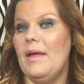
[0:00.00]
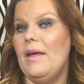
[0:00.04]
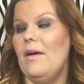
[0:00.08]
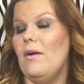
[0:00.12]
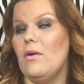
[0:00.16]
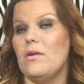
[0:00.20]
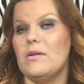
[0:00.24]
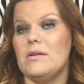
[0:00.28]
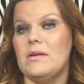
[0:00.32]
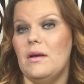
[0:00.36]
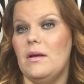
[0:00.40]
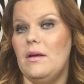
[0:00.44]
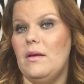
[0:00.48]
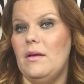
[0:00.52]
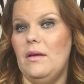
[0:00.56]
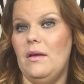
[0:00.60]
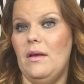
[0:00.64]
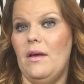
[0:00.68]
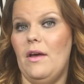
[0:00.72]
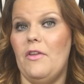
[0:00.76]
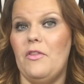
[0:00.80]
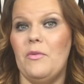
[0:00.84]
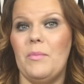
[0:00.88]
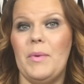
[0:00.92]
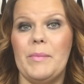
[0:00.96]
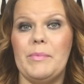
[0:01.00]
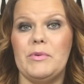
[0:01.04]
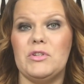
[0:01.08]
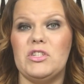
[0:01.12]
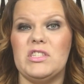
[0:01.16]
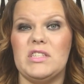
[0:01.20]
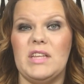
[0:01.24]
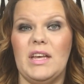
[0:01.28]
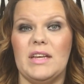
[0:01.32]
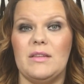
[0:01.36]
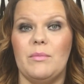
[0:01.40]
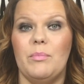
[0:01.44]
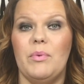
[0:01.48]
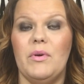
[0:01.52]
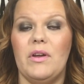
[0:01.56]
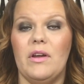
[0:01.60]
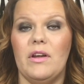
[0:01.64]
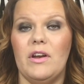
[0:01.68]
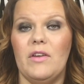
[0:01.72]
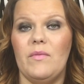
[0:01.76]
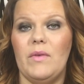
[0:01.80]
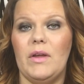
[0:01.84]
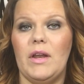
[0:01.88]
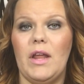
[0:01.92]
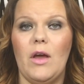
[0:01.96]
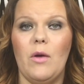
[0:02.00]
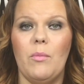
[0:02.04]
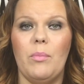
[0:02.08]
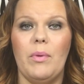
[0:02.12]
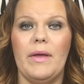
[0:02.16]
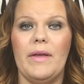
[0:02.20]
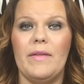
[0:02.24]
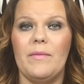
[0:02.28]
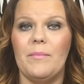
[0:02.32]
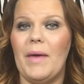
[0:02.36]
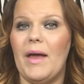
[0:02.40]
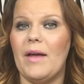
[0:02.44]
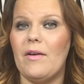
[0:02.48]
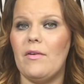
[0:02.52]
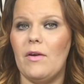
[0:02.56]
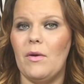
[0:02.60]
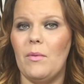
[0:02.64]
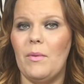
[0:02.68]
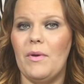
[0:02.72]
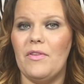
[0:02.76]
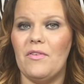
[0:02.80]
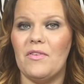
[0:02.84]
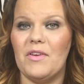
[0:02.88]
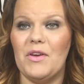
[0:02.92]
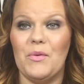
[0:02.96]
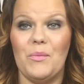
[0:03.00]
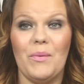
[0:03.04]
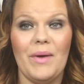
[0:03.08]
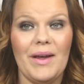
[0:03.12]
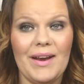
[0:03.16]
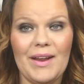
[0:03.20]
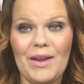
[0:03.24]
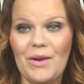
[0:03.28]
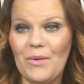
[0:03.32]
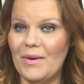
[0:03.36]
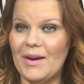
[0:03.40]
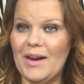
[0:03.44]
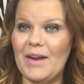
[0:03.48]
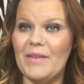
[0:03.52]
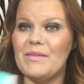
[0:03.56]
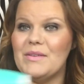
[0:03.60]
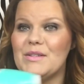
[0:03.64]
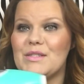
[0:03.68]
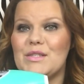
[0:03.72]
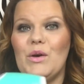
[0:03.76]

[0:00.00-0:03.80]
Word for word: or other people just like to put on a video, play it in the background while they're getting ready or whatever.